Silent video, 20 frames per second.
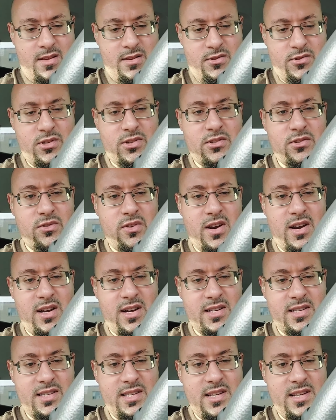just trying
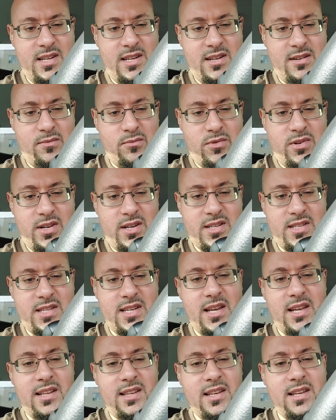to see and what it
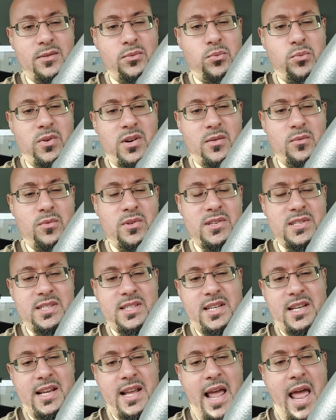said. This one was
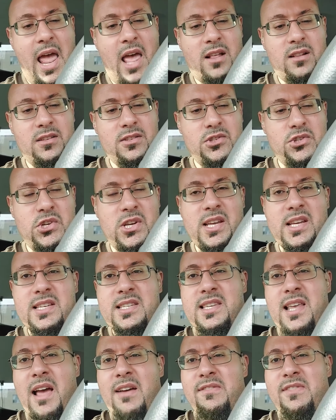the
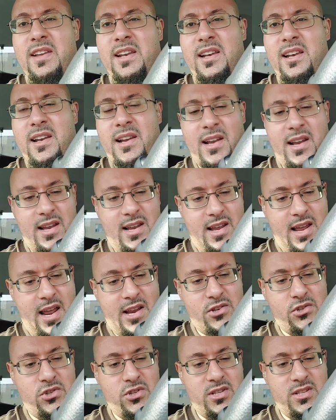LG7
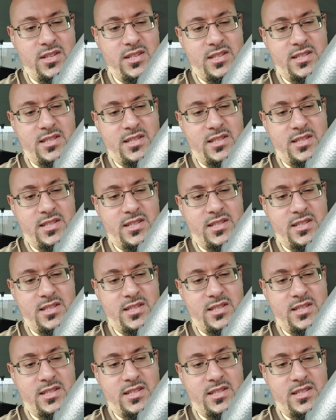engine.